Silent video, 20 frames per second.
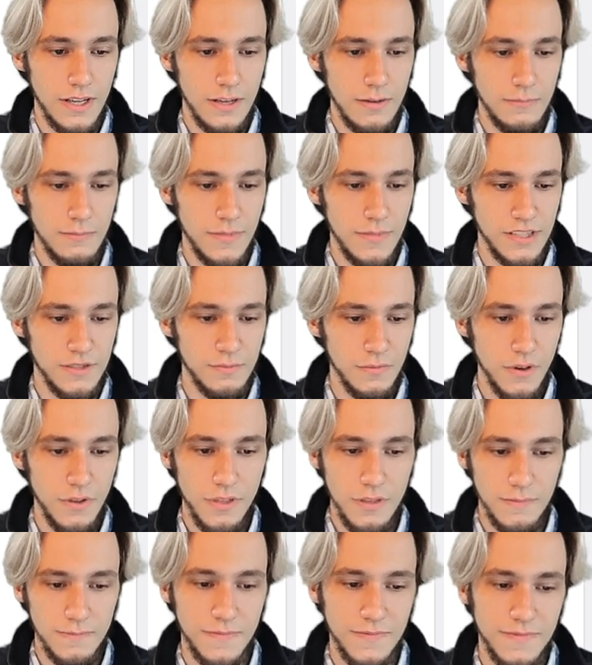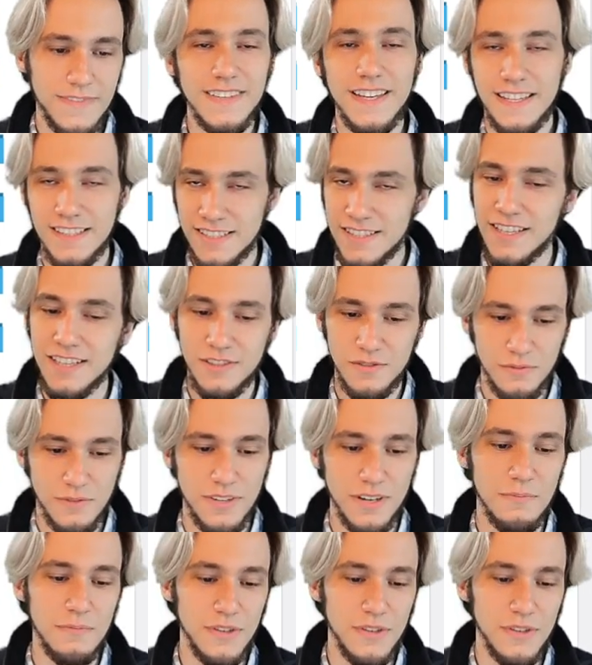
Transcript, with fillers: bismuth. Yes, that's what I'm